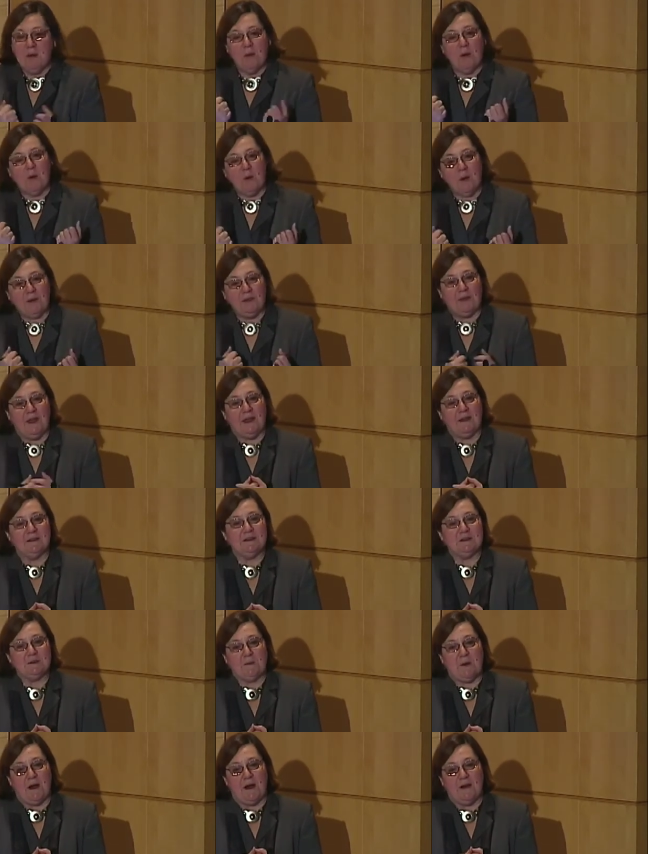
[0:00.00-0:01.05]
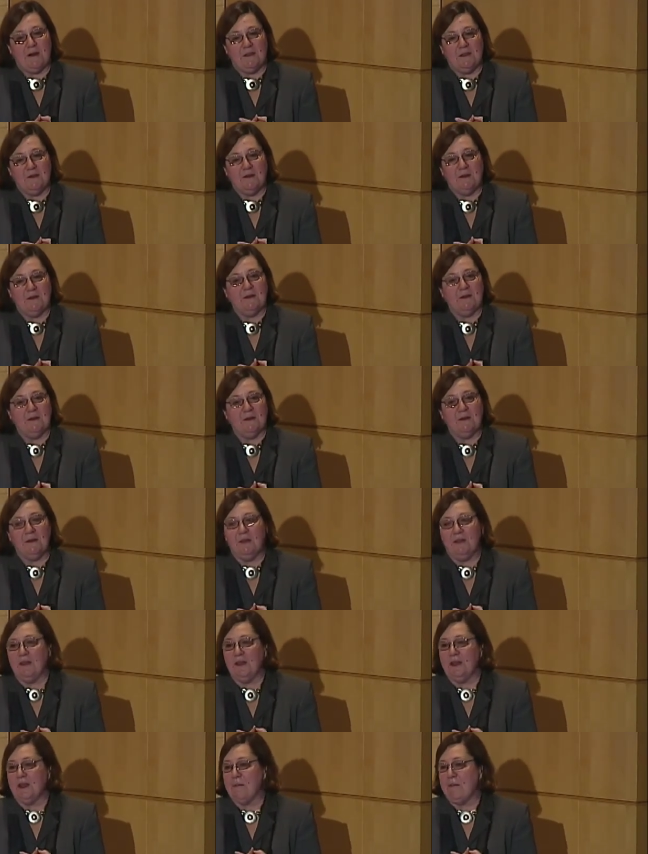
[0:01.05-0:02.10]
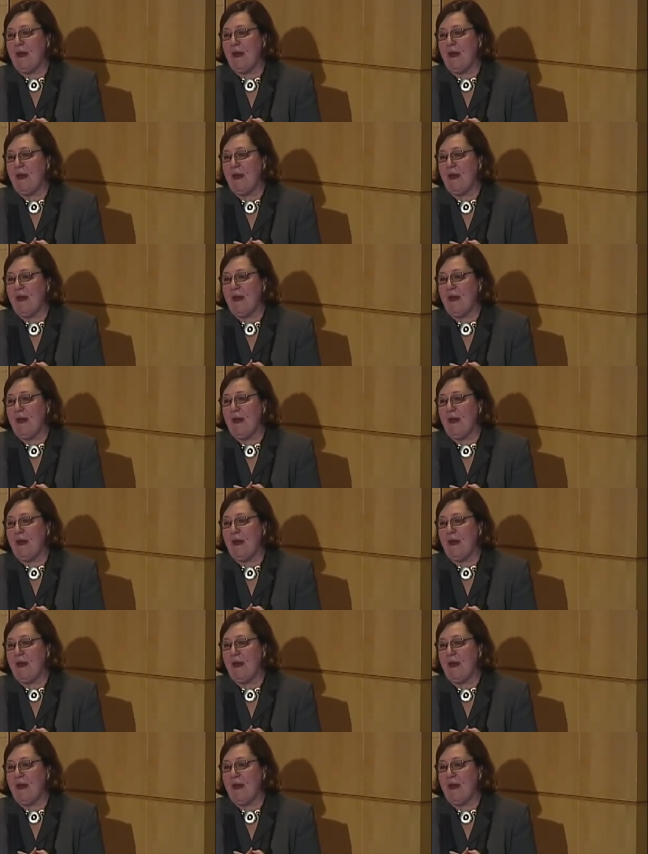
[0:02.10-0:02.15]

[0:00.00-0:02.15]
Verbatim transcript: but what they inspire you to do and think